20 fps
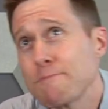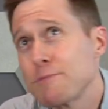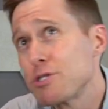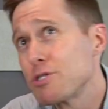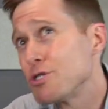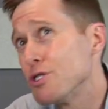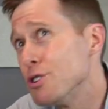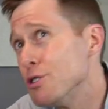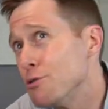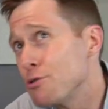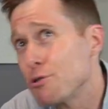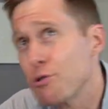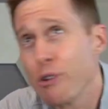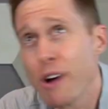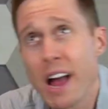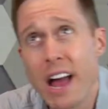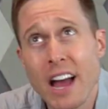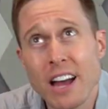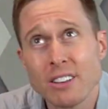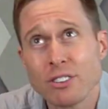two
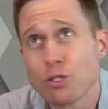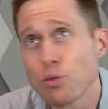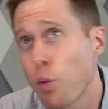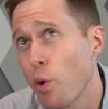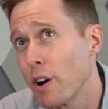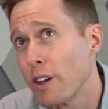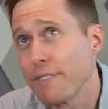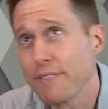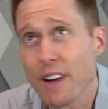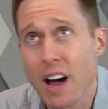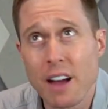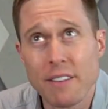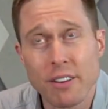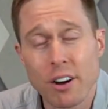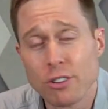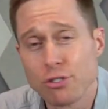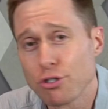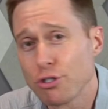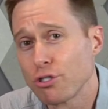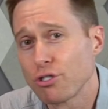grand,
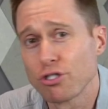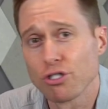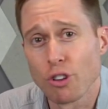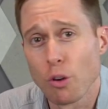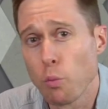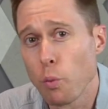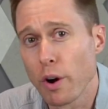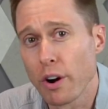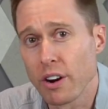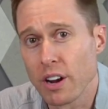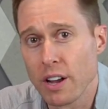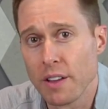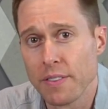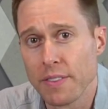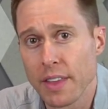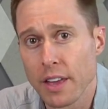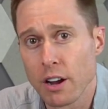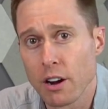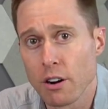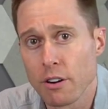2,500, somewhere in
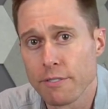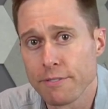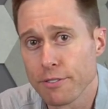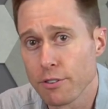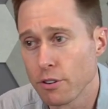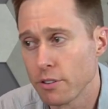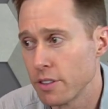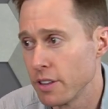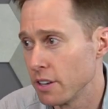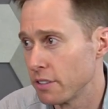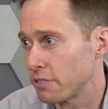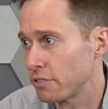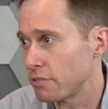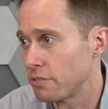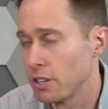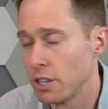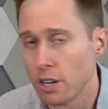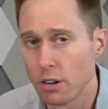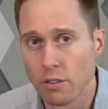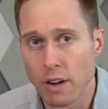there for this, you
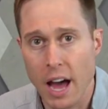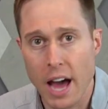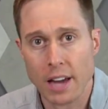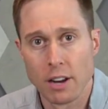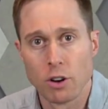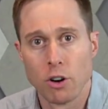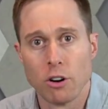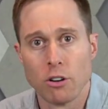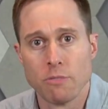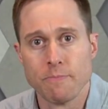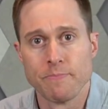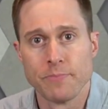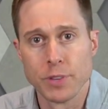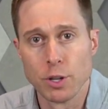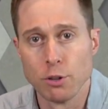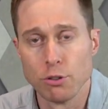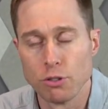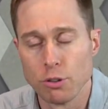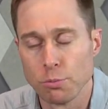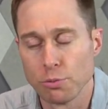know, at home
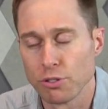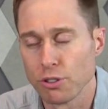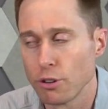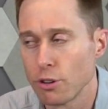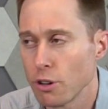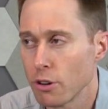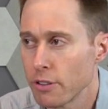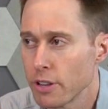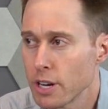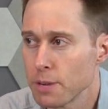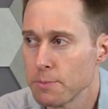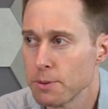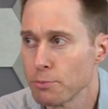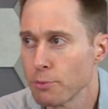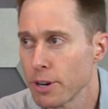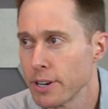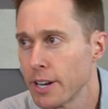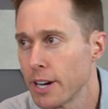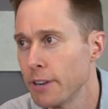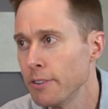YouTube studio that I'm in
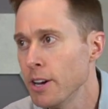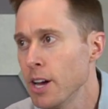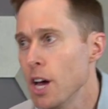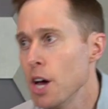right now.